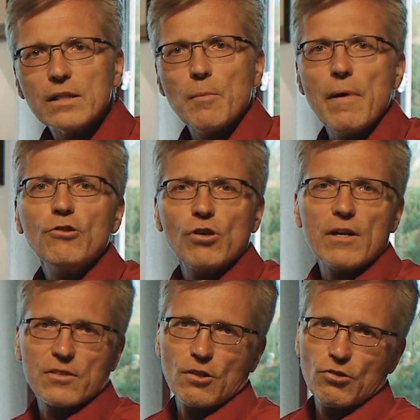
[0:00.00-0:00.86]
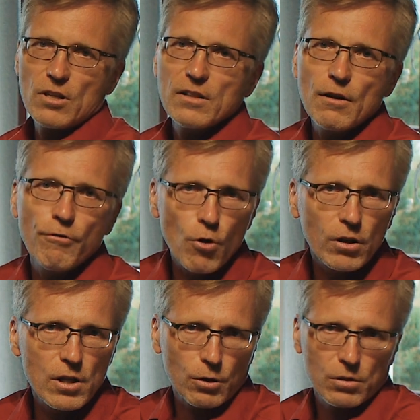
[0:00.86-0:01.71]
clock of man's
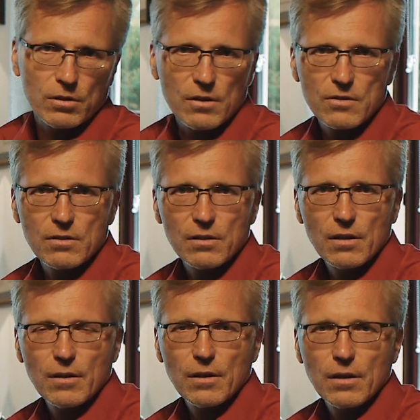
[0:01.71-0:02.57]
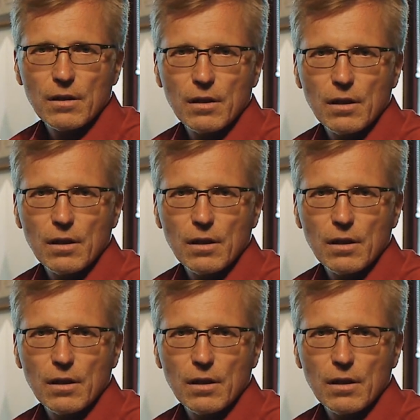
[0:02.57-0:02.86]
history has moved